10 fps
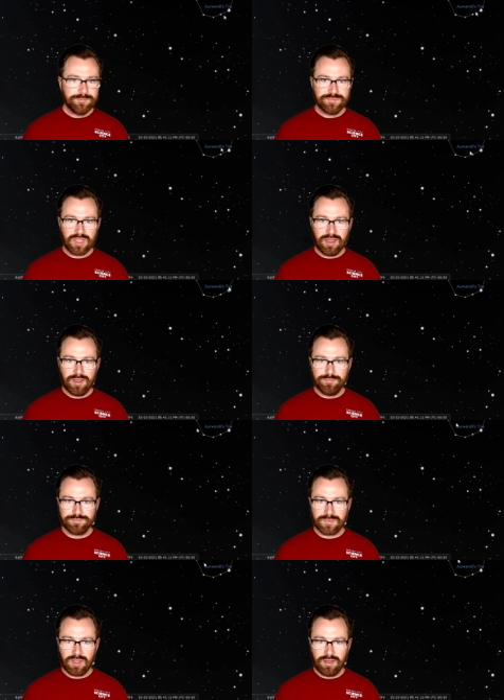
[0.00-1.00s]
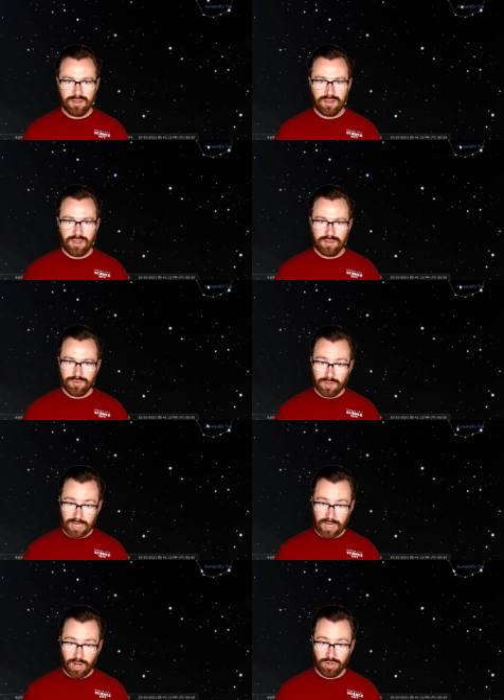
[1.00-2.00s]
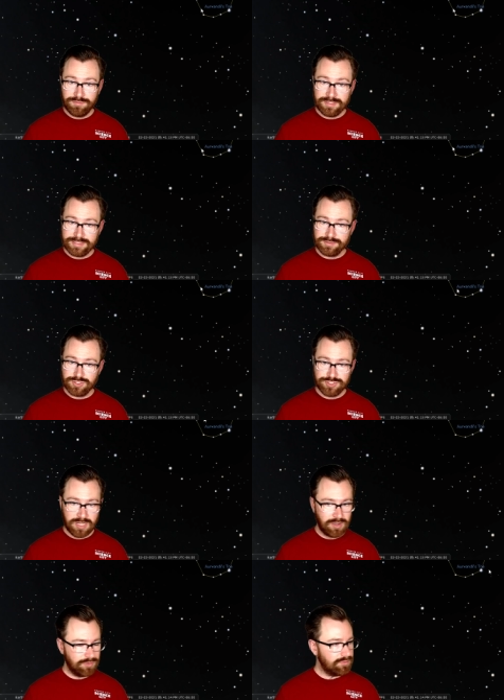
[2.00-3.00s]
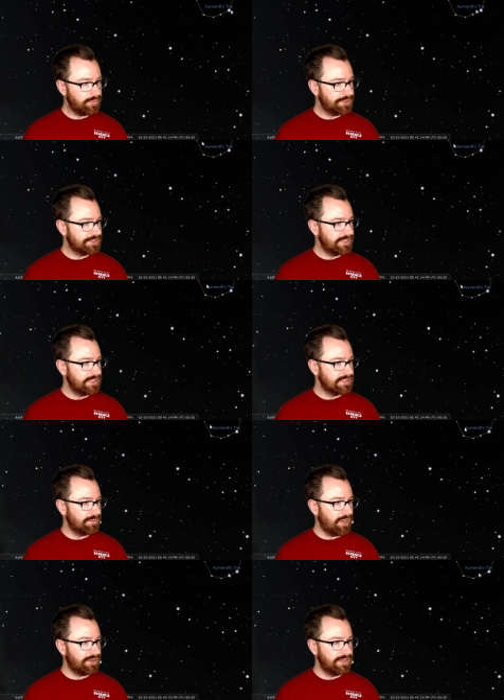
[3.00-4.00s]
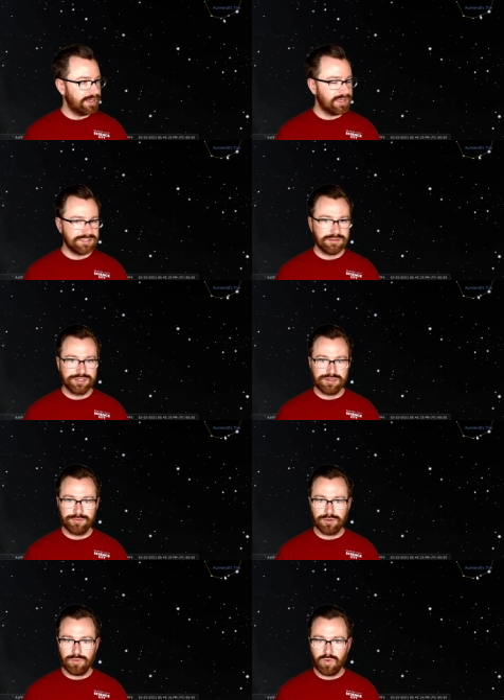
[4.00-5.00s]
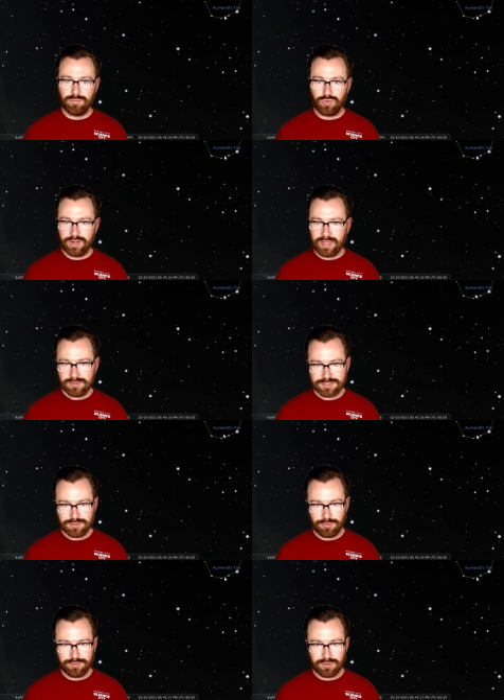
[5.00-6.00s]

um, uh, Aurvandil's Toe, which is the modern day constellation of Corona Borealis, the Northern